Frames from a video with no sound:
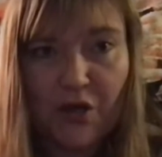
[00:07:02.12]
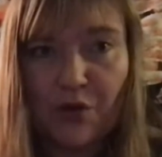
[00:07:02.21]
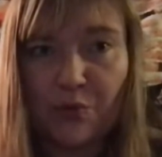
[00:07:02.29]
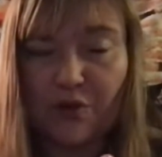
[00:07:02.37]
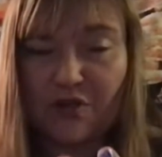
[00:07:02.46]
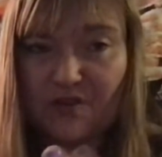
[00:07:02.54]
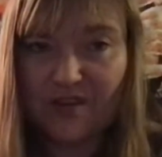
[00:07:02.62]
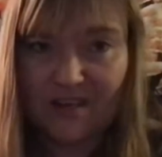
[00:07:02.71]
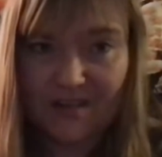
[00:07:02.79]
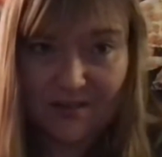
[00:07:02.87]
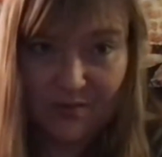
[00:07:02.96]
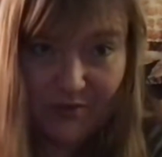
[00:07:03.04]
when you get
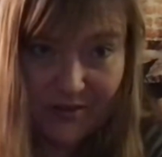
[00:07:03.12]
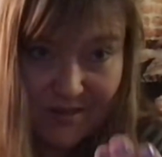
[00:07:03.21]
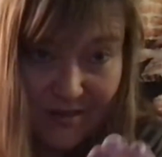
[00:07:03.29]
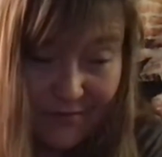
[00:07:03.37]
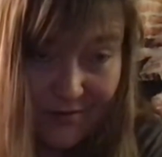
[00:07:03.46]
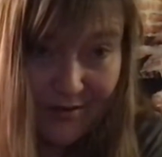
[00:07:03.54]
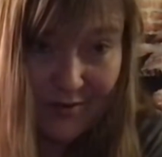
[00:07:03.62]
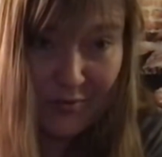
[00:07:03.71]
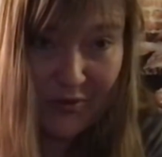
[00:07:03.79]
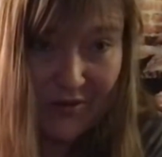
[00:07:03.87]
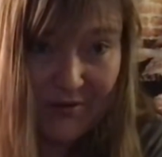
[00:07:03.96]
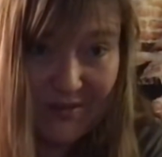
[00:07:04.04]
into more difficult
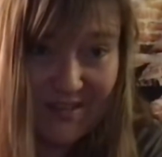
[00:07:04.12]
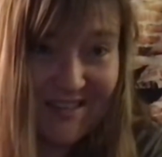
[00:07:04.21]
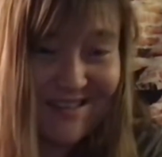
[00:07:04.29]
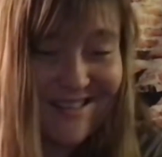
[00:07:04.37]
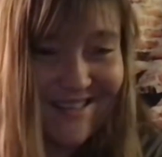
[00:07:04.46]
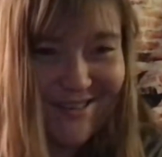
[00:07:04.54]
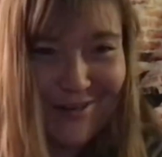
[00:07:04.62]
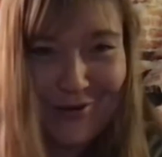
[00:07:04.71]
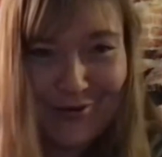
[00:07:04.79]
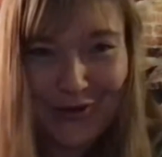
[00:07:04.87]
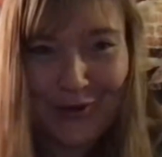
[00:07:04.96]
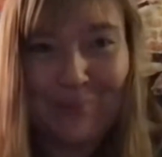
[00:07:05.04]
poses in
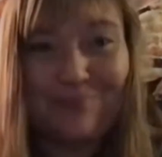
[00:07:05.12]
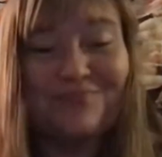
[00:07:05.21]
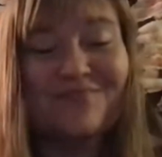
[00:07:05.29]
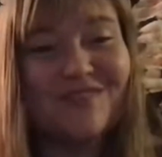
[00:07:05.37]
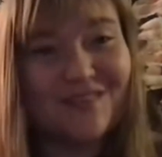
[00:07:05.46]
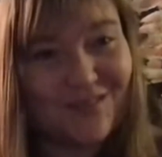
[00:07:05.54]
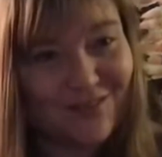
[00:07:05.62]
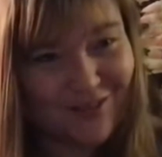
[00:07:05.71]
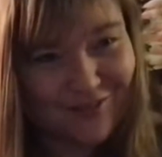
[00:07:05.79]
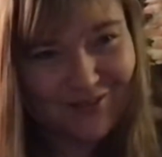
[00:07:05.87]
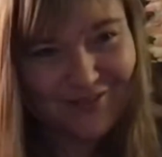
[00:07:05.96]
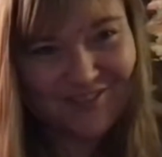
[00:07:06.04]
yoga, to
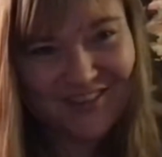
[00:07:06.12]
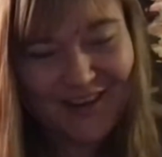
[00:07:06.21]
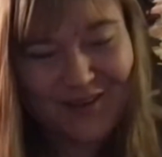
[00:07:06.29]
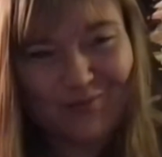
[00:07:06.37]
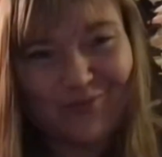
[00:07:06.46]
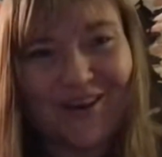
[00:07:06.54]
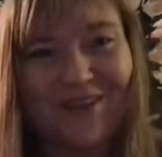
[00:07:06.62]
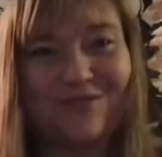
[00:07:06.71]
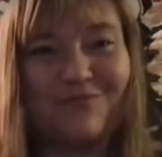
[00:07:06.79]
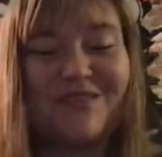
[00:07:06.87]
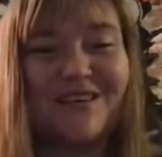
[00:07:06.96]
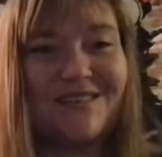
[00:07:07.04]
use Ujjayi breath
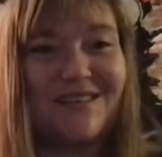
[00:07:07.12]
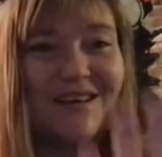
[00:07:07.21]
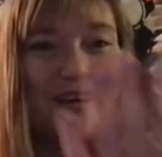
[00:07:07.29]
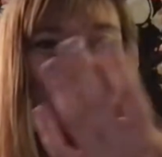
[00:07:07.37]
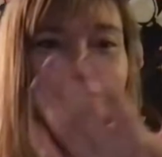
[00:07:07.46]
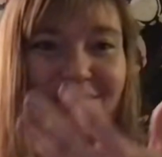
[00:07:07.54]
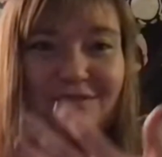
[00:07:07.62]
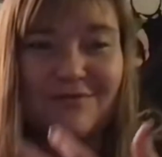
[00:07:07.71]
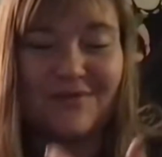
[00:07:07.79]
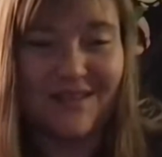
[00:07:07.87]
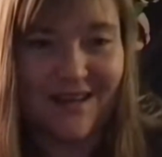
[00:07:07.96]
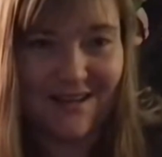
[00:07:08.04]
because it helps to
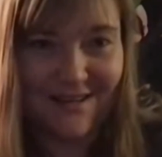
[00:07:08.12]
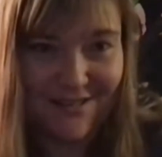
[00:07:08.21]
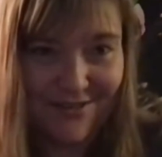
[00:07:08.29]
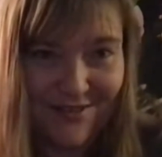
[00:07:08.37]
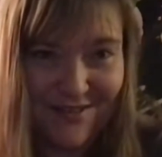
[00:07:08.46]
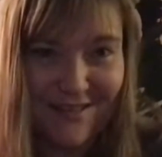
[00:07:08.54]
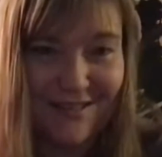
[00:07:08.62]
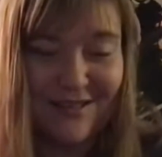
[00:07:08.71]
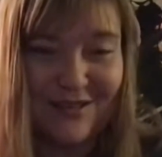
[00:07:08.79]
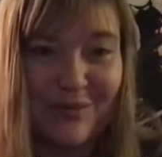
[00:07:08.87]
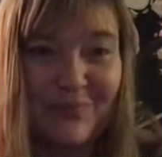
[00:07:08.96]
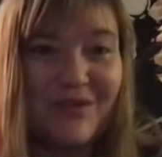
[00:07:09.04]
relax your
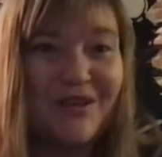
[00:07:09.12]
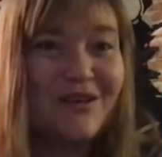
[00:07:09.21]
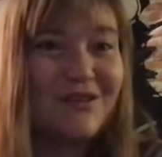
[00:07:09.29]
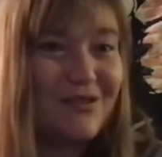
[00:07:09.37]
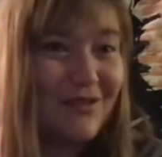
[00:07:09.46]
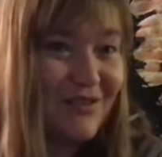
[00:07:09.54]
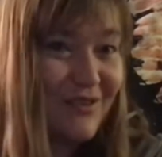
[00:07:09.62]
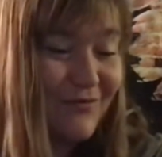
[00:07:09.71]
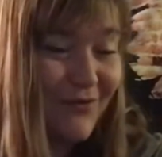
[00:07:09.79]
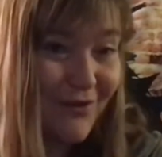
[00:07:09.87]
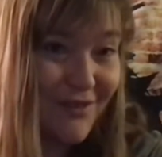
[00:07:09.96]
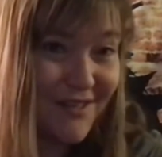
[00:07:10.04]
system so you can
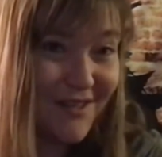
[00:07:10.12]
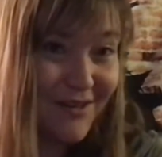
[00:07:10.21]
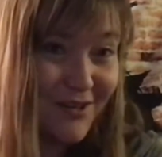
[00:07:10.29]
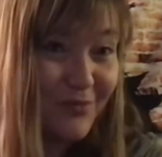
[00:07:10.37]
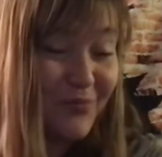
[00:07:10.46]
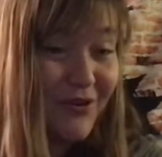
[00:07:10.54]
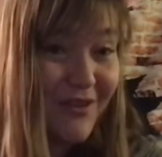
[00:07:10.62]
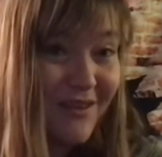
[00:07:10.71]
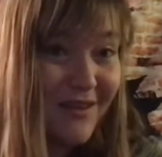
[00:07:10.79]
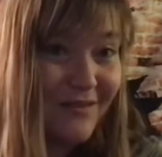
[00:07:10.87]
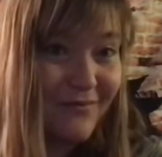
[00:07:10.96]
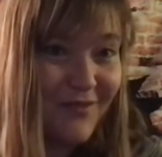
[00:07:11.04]
focus on your
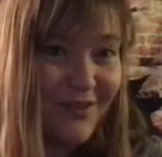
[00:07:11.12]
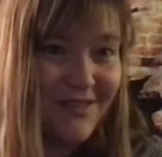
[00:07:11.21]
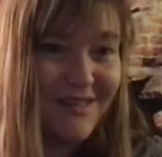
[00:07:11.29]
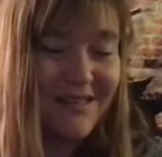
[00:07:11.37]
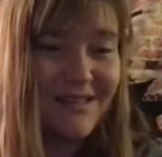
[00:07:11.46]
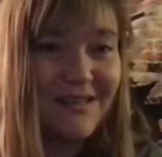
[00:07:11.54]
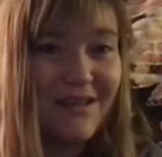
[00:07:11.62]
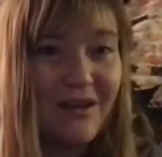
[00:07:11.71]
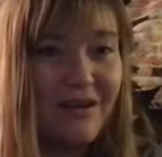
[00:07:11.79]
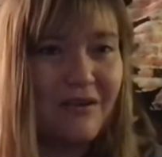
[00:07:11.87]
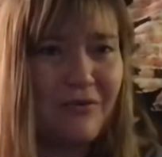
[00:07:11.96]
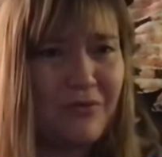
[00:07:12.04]
breathing versus,
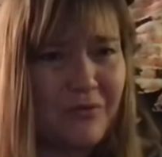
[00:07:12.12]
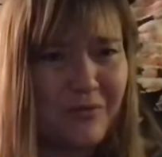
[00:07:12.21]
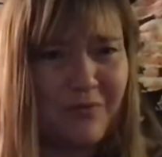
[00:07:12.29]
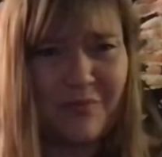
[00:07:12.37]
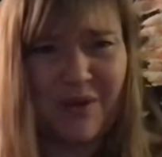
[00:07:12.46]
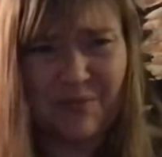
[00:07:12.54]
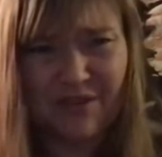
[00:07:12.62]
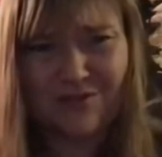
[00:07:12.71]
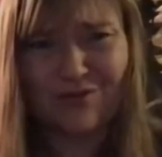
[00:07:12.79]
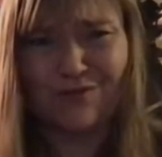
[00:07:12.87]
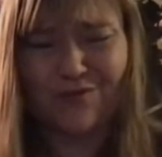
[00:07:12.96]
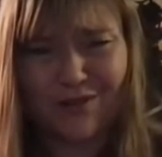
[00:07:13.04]
ooh, my
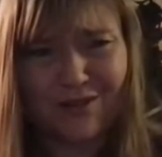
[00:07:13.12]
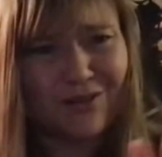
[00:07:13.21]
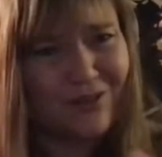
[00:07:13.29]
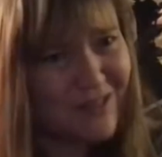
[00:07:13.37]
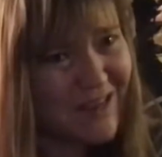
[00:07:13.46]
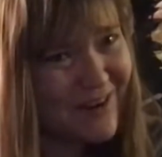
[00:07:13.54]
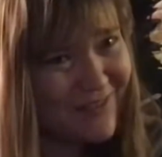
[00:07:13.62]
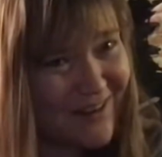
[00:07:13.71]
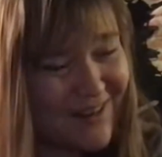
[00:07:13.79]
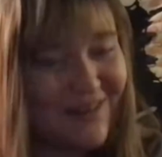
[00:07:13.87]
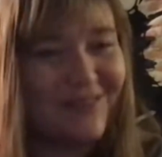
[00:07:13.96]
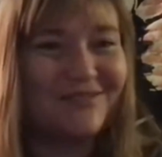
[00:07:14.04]
muscles feel a little tight right
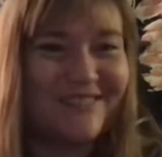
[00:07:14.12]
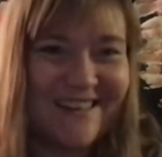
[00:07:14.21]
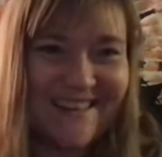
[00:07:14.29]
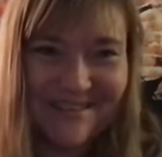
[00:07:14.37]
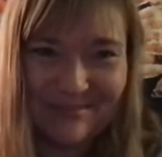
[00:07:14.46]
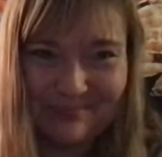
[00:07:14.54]
now, right?